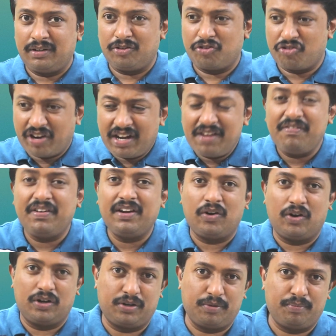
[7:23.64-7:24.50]
drive
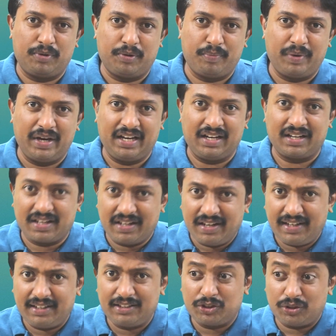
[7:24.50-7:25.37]
an automobile.
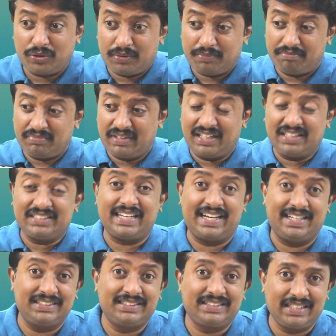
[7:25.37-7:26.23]
Correct? So that is
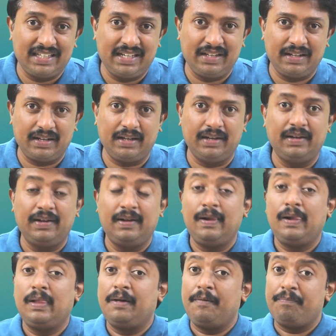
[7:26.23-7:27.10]
ancillary.
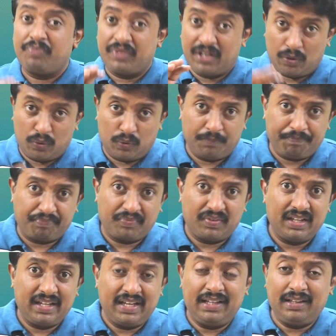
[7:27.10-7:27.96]
Now,
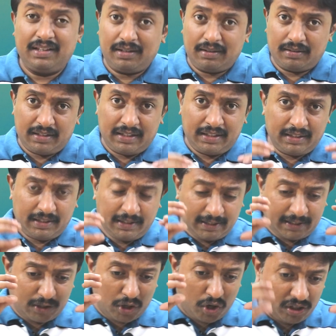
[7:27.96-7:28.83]
in
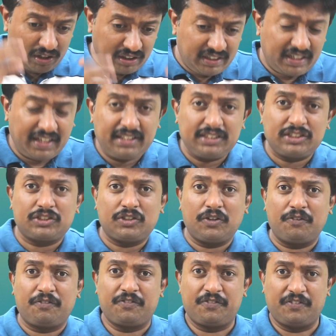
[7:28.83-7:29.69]
the context
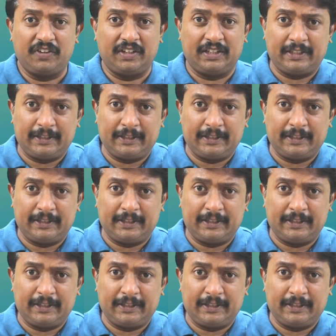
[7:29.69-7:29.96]
of